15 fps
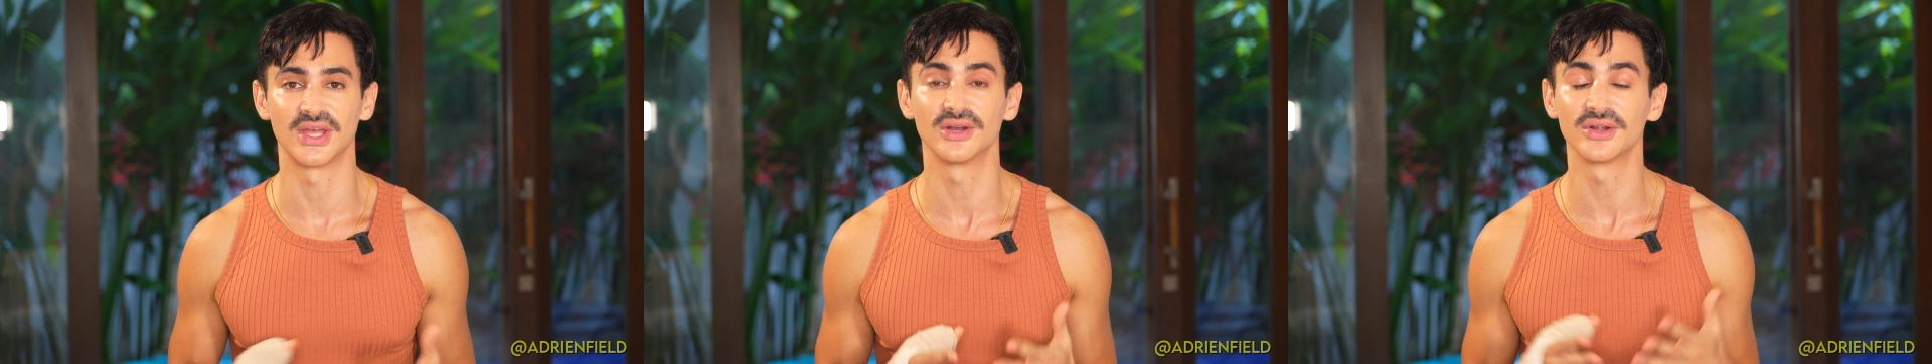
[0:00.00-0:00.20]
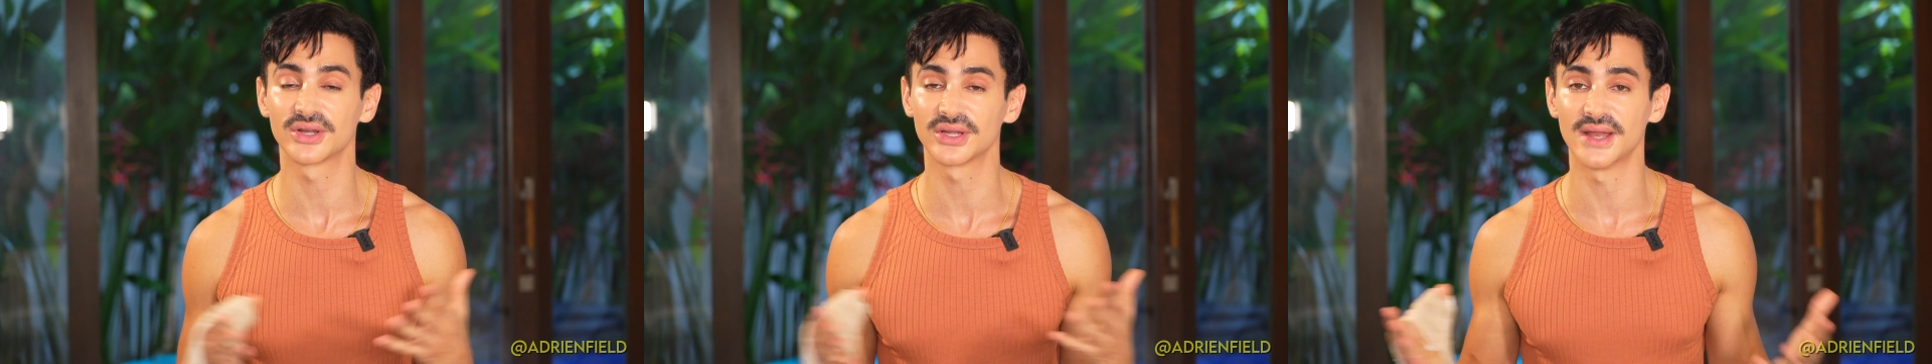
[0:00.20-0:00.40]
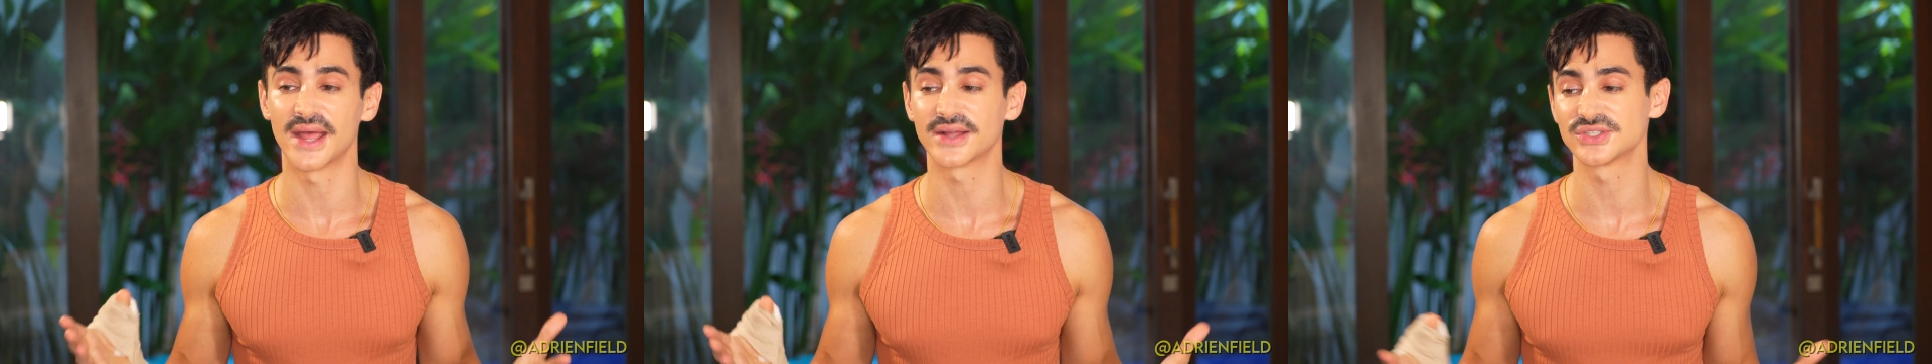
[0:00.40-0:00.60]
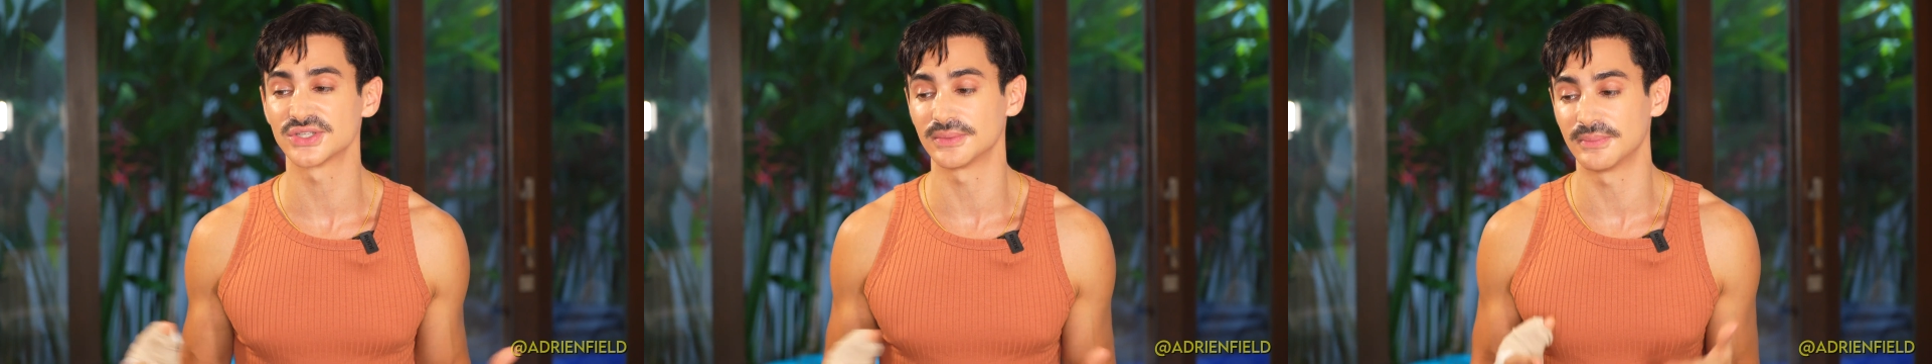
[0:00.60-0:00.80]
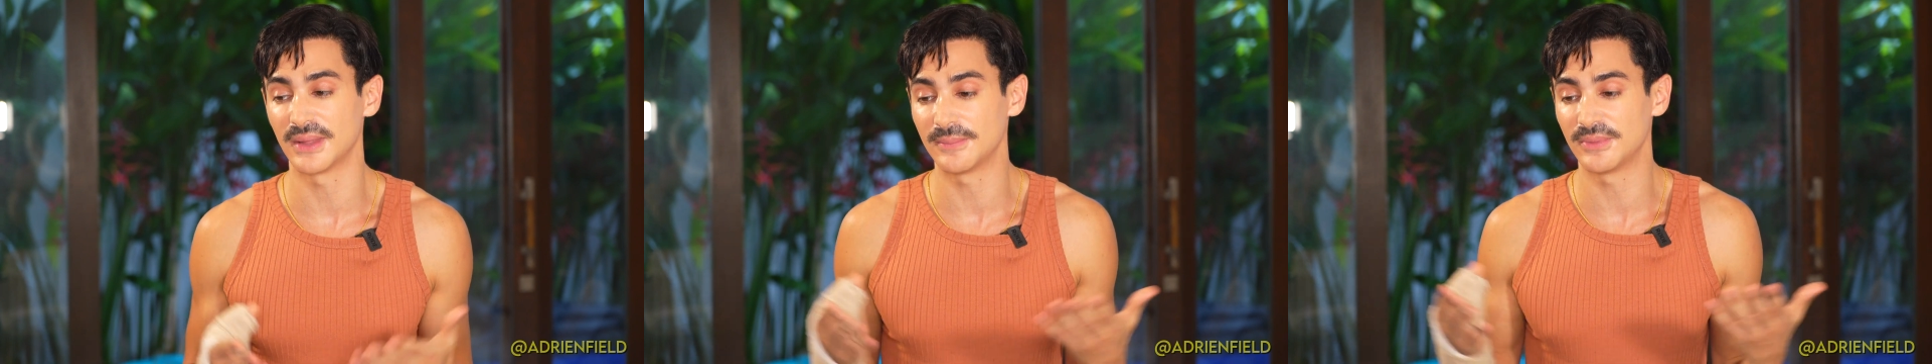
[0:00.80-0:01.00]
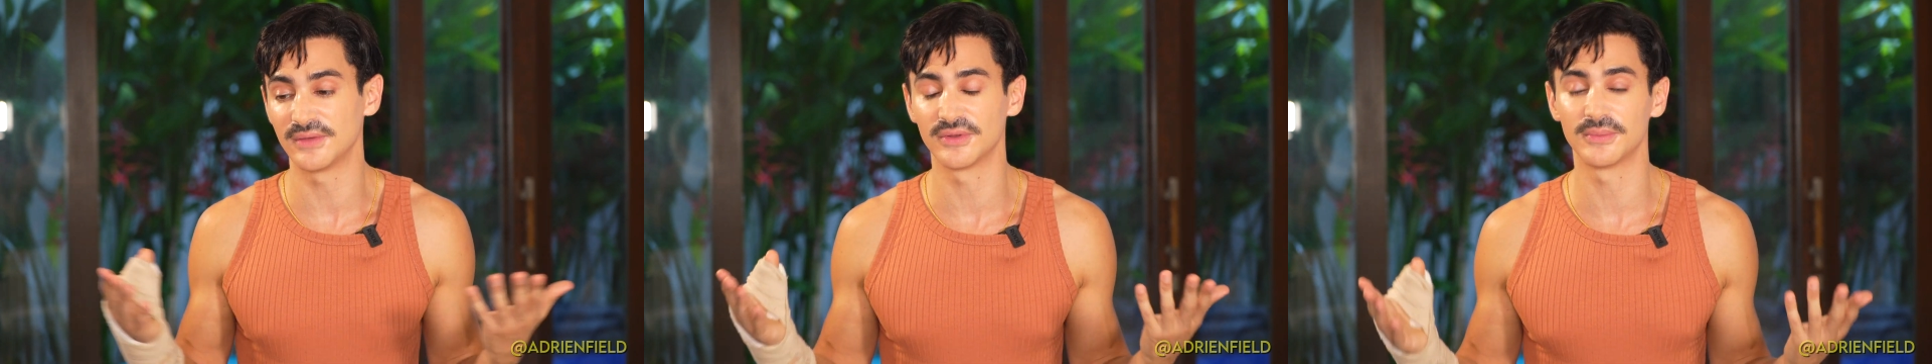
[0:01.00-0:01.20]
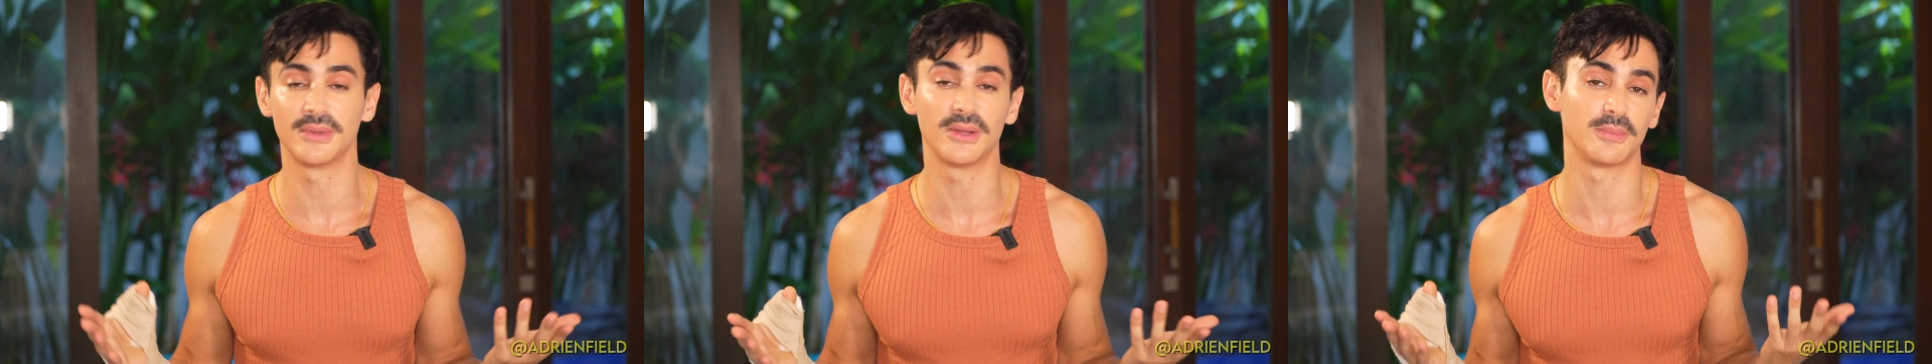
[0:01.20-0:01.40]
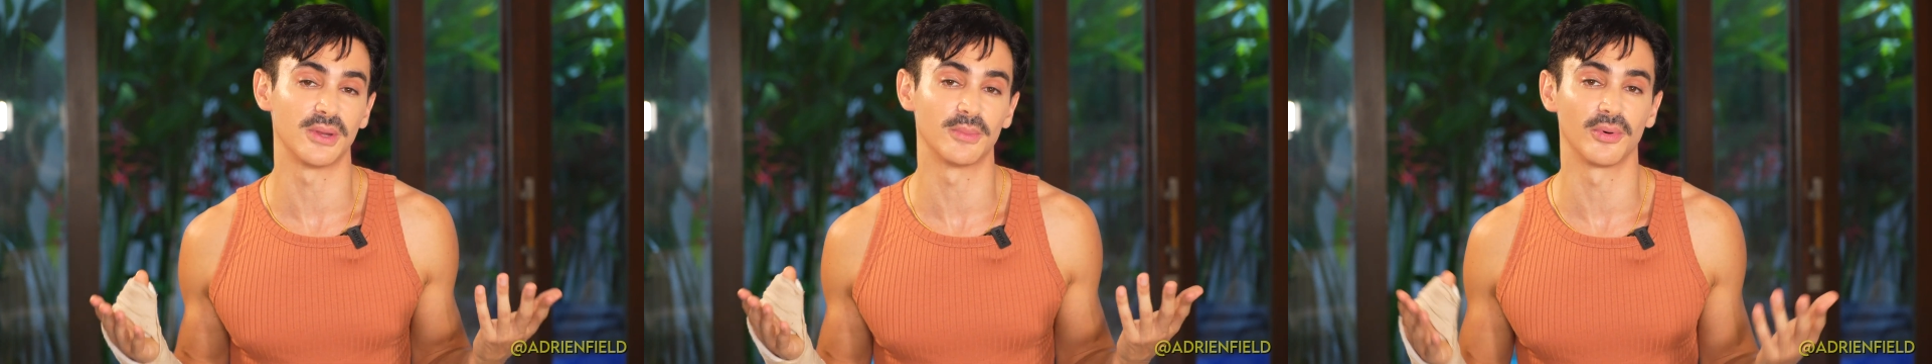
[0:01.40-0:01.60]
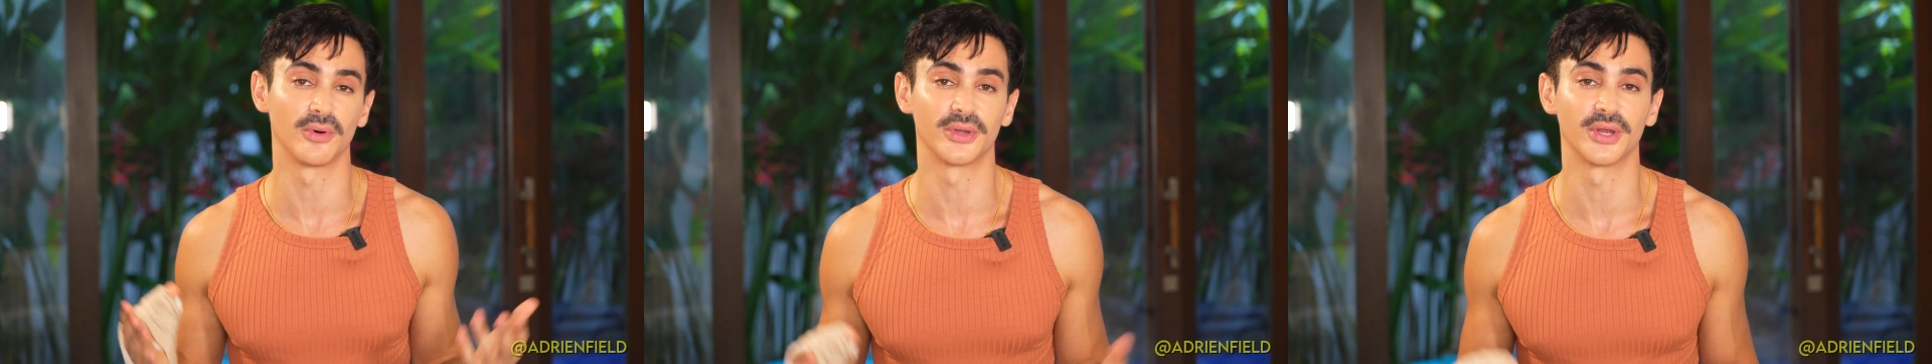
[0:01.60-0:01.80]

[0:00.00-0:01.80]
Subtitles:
interconnect and maybe even meet people